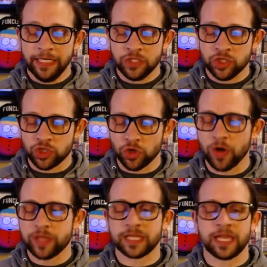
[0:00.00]

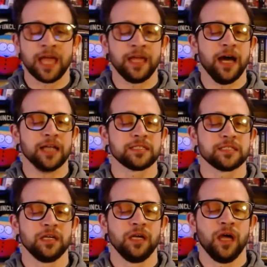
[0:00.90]
the
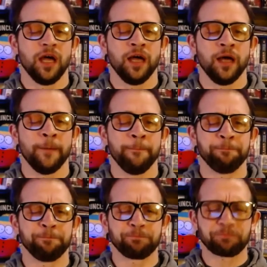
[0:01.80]
chaos.
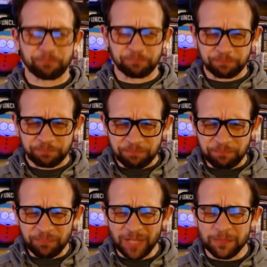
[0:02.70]

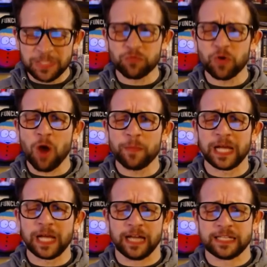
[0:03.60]
Because we are
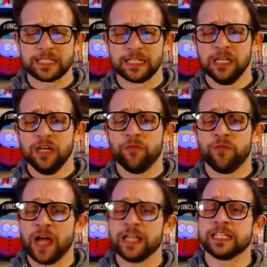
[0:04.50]
being honest,
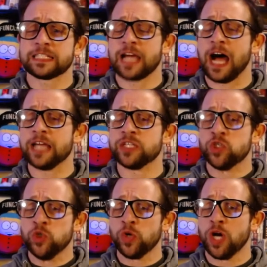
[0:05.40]
finance guys
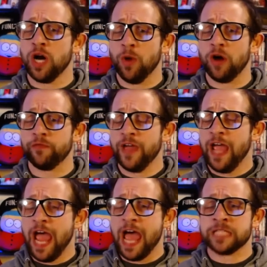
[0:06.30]
do come off
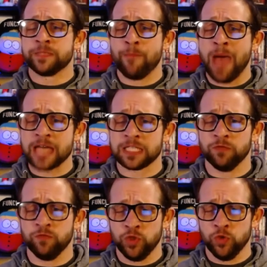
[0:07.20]
as
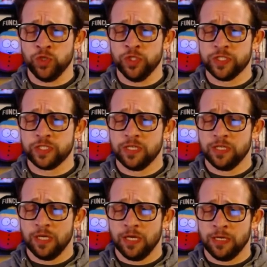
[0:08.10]
massive douches.
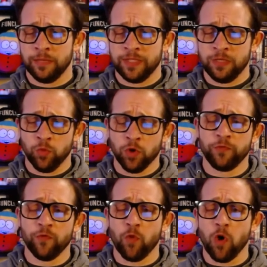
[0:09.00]
The
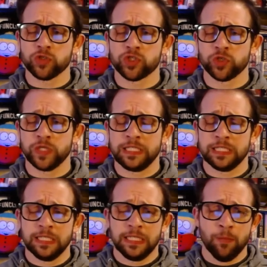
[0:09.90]
Wolf of Wall Street,
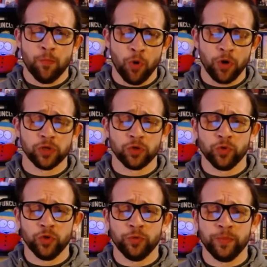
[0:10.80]
Boiler
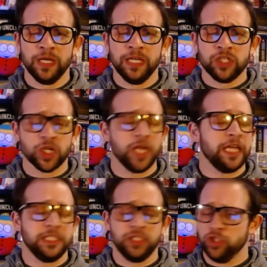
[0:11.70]
Room,
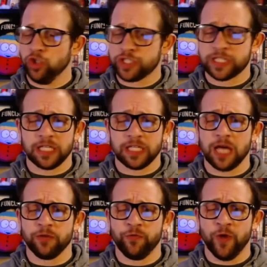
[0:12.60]
it looks like a
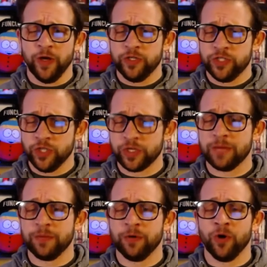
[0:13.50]
lot of fun. Don't
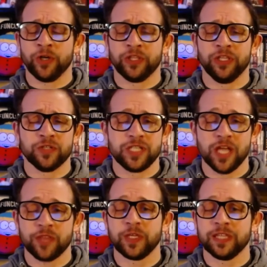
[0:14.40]
get me wrong. There is
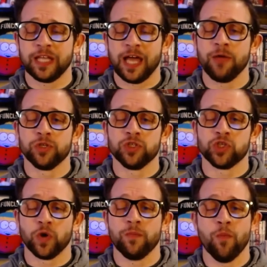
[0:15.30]
nothing that I would
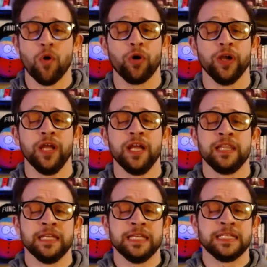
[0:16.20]
enjoy more
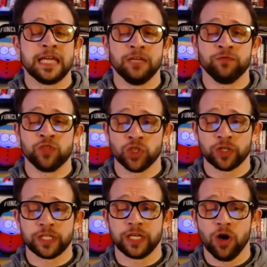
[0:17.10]
than a day of
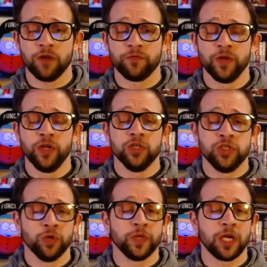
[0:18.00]
jerking off,
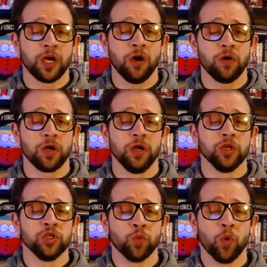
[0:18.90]
doing coke,
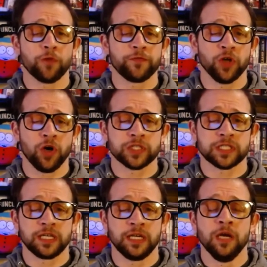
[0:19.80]
dwarf
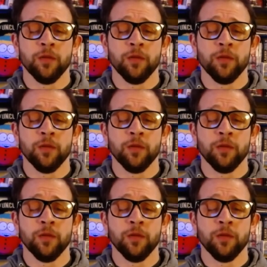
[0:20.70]
tossing,